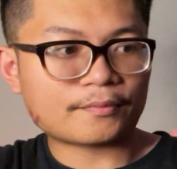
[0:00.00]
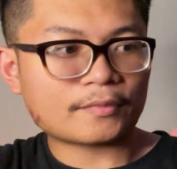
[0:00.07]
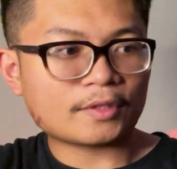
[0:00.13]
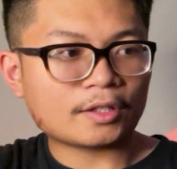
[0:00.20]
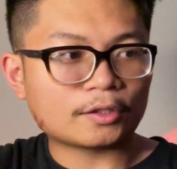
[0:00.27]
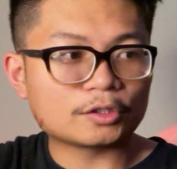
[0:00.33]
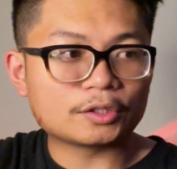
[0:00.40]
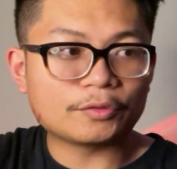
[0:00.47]

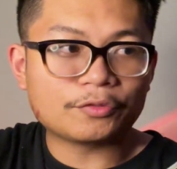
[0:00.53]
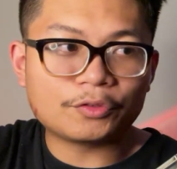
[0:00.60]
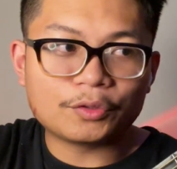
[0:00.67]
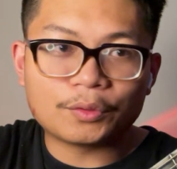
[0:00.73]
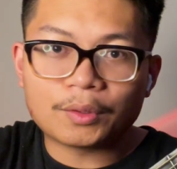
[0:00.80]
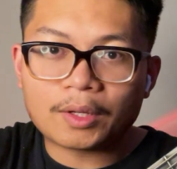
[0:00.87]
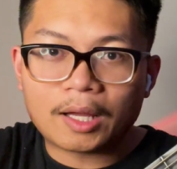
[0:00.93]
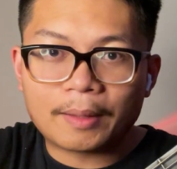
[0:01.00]
because if
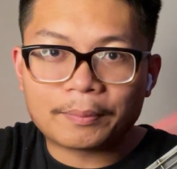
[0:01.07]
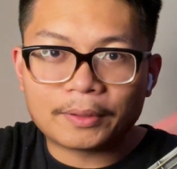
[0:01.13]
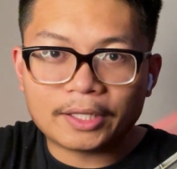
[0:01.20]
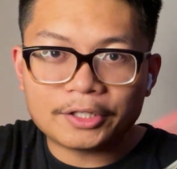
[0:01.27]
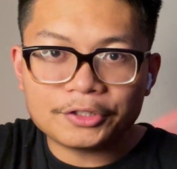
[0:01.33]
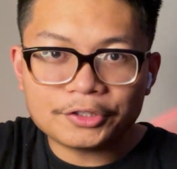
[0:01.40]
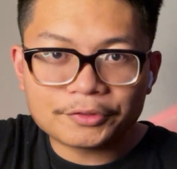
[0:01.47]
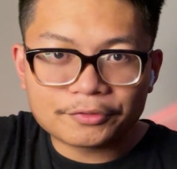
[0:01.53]
you apply
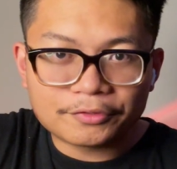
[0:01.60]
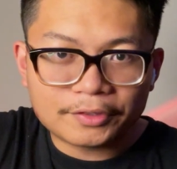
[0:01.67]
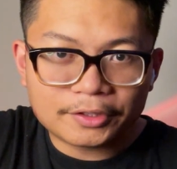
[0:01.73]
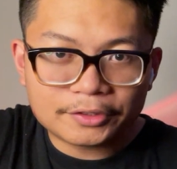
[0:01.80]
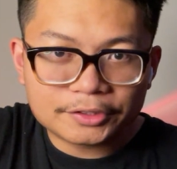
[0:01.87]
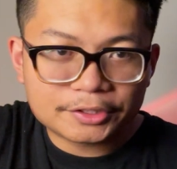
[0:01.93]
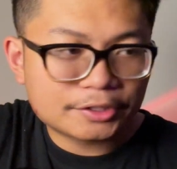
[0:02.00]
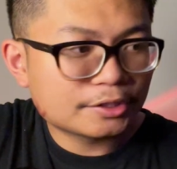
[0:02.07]
your
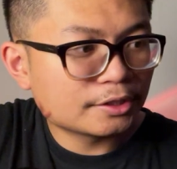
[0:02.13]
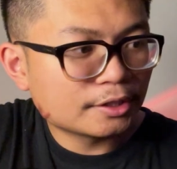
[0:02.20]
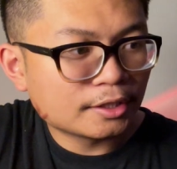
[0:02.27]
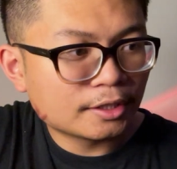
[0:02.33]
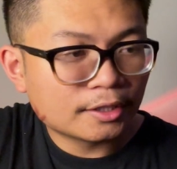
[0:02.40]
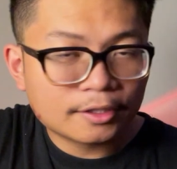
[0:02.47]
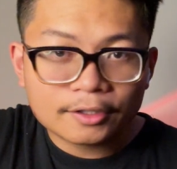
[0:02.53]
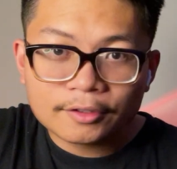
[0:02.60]
fingers
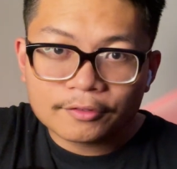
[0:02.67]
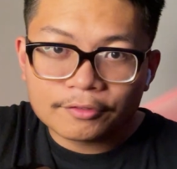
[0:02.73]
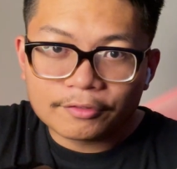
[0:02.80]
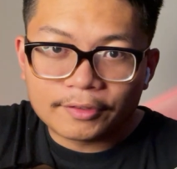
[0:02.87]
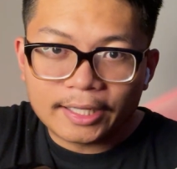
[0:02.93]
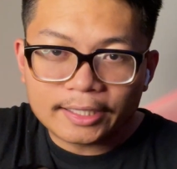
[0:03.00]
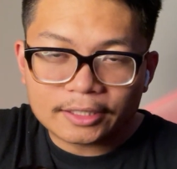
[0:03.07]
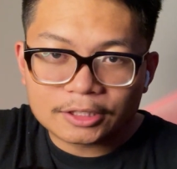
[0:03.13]

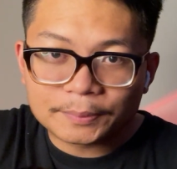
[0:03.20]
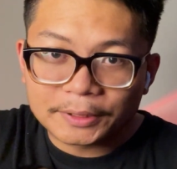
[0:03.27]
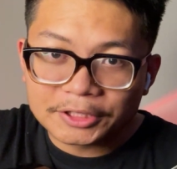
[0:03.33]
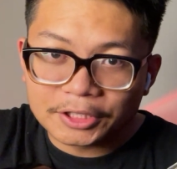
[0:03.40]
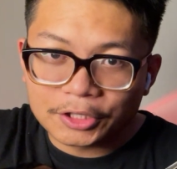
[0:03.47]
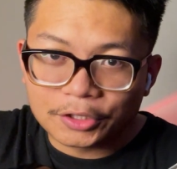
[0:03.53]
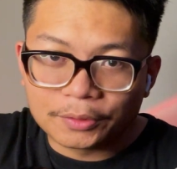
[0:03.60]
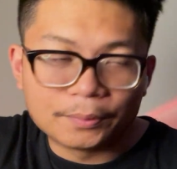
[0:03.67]
flat,
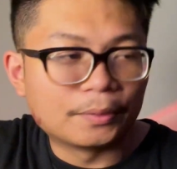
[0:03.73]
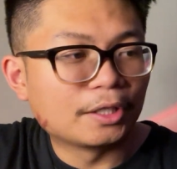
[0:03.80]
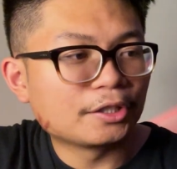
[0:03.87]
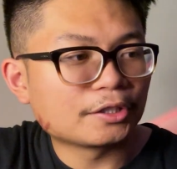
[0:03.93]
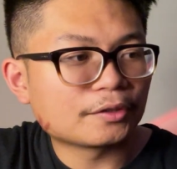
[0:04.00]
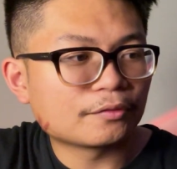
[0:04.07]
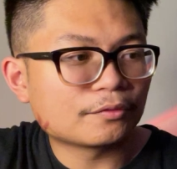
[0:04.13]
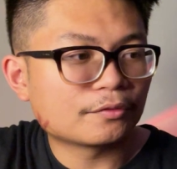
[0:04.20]
especially your
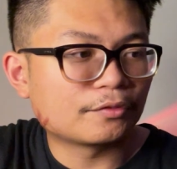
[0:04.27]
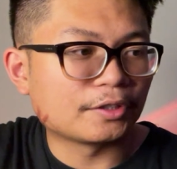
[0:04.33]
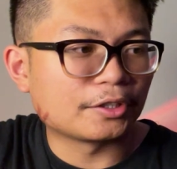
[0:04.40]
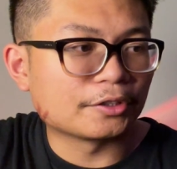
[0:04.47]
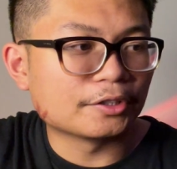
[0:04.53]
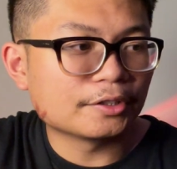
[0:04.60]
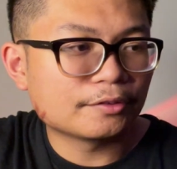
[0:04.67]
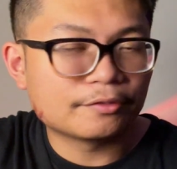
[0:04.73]
barring
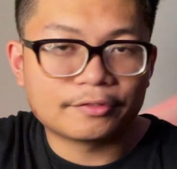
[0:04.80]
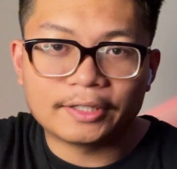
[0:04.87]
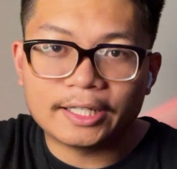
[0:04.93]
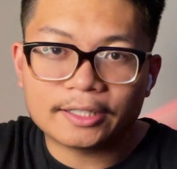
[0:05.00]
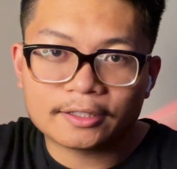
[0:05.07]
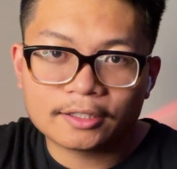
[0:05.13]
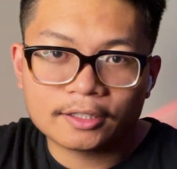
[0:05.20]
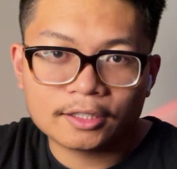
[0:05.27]
finger flat,
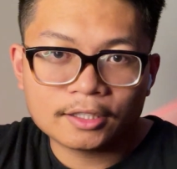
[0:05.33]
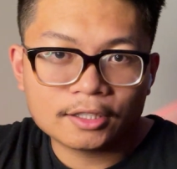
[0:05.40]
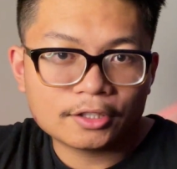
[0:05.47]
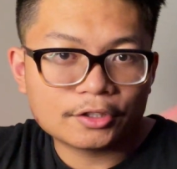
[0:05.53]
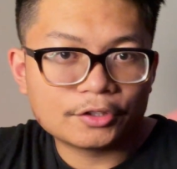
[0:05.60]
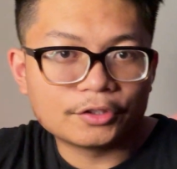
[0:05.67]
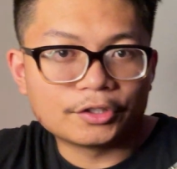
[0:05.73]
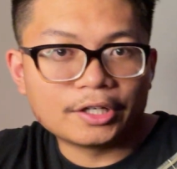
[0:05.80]

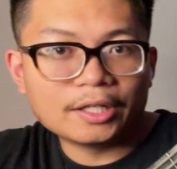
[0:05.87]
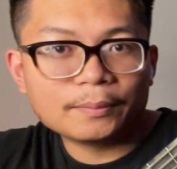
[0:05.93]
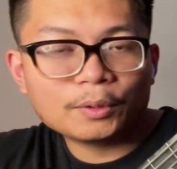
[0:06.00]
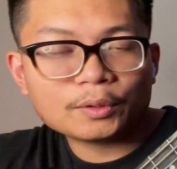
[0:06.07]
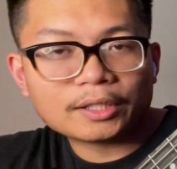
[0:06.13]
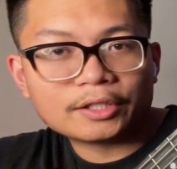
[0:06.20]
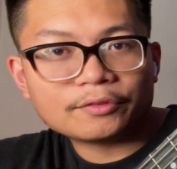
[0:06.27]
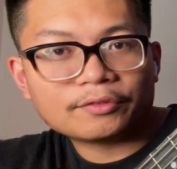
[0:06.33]
your elbow
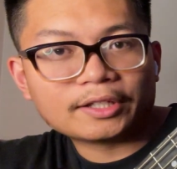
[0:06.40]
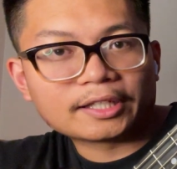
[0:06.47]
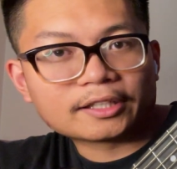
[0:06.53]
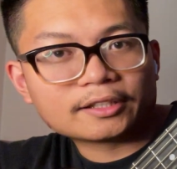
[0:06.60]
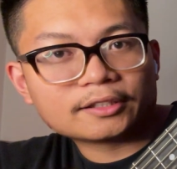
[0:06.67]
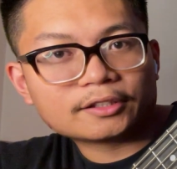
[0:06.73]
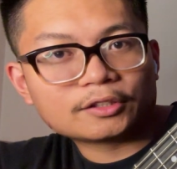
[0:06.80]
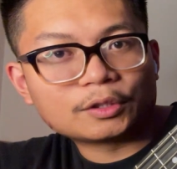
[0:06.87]
kind of like
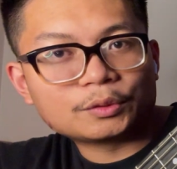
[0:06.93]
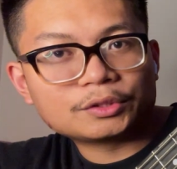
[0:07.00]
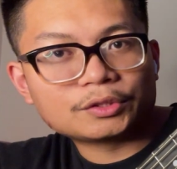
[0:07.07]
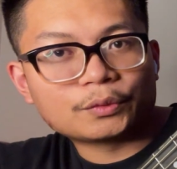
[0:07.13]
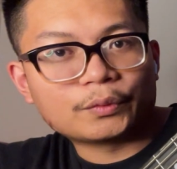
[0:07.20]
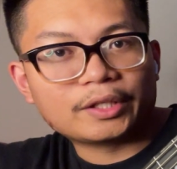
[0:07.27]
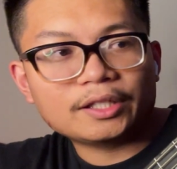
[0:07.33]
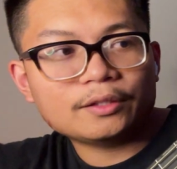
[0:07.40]
goes
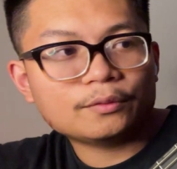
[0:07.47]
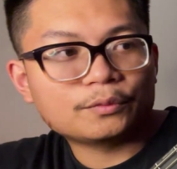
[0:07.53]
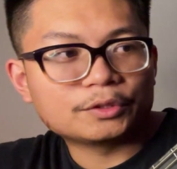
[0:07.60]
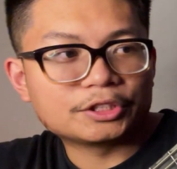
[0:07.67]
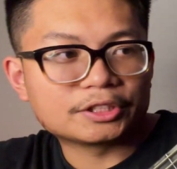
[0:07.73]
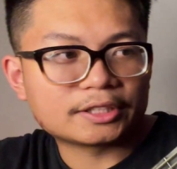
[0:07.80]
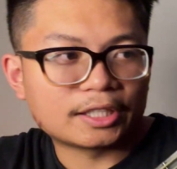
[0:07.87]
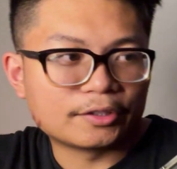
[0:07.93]
away, which
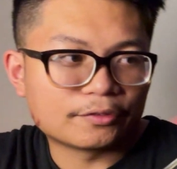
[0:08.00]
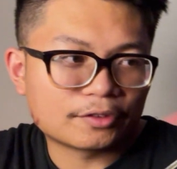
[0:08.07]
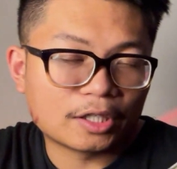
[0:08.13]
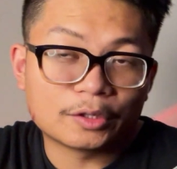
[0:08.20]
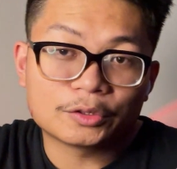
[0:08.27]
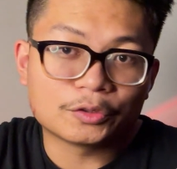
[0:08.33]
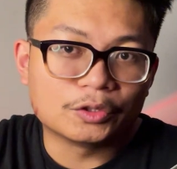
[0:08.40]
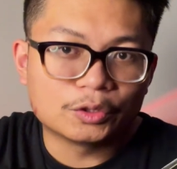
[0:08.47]
is kind of
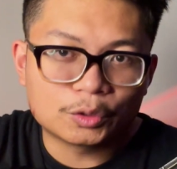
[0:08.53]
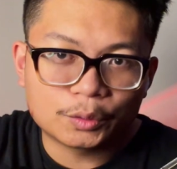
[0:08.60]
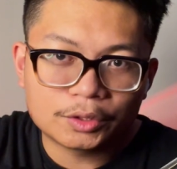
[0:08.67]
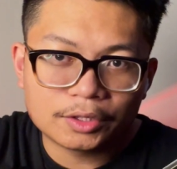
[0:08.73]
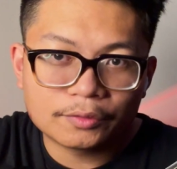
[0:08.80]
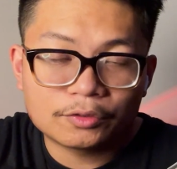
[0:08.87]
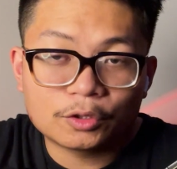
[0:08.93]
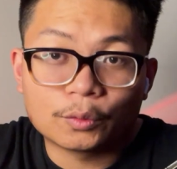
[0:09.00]

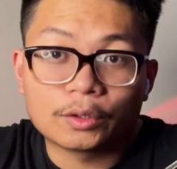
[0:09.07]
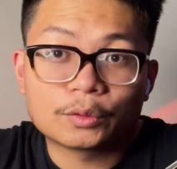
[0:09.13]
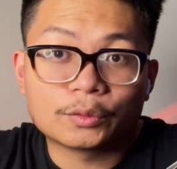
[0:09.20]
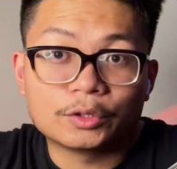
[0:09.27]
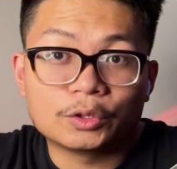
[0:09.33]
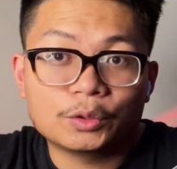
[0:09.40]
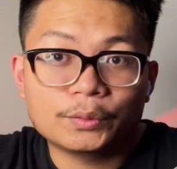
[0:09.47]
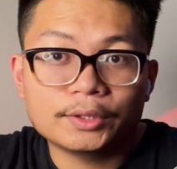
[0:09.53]
counterintuitive to what
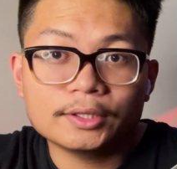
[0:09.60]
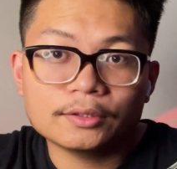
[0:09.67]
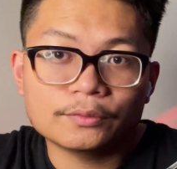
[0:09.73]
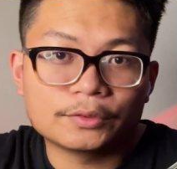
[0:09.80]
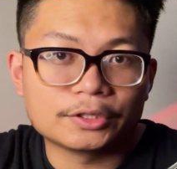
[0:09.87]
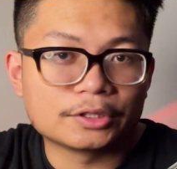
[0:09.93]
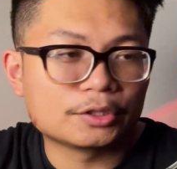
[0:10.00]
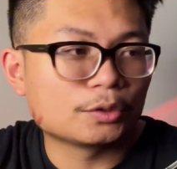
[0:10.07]
we're doing,
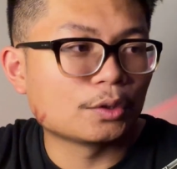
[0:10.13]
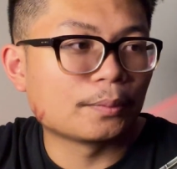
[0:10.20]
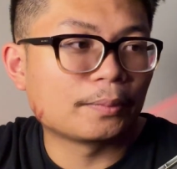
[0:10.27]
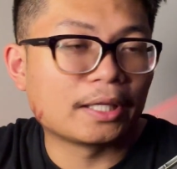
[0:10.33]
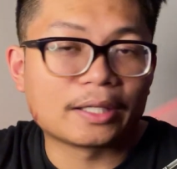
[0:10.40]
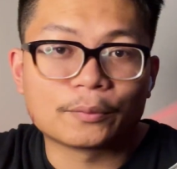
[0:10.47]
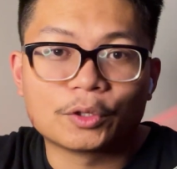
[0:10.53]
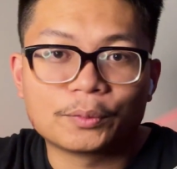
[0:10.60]
which is to
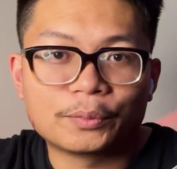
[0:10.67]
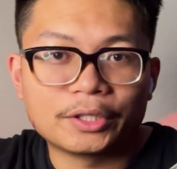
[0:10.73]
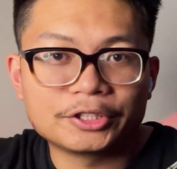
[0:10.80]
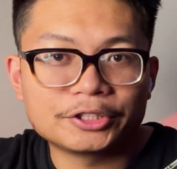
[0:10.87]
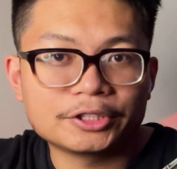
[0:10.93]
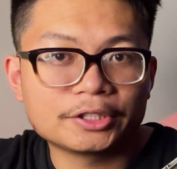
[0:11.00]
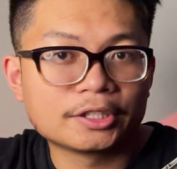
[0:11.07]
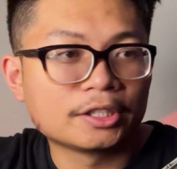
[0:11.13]
applying more pressure.